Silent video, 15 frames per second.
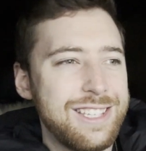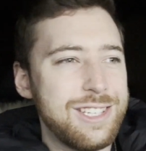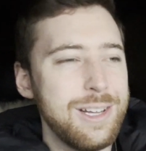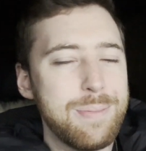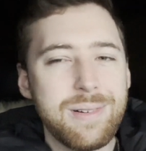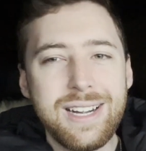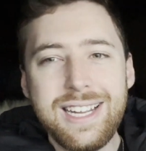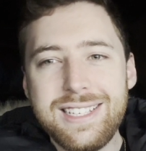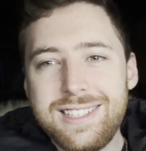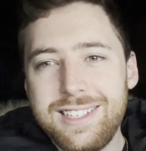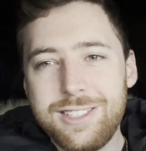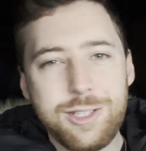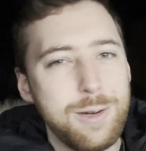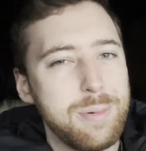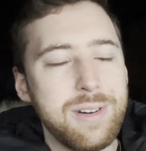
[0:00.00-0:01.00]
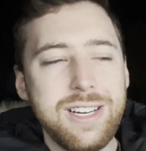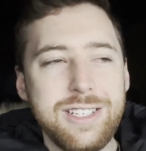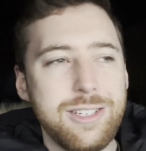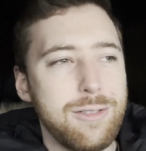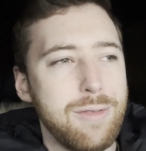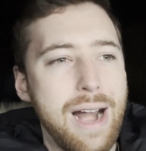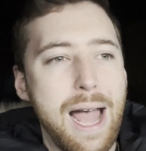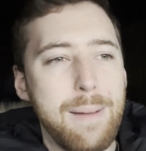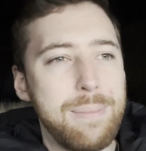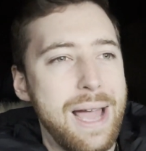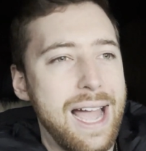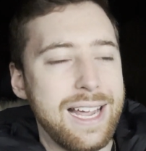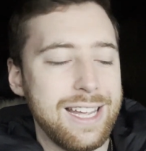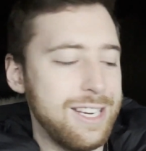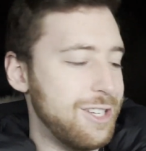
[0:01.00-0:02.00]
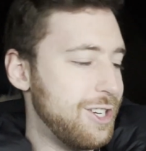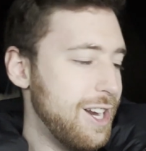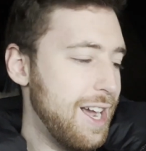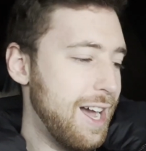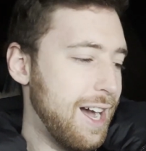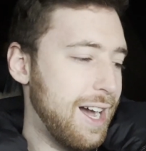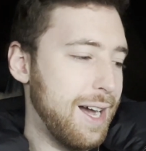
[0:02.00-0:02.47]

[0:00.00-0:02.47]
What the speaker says: It's super easy. It's super easy to wrap, package.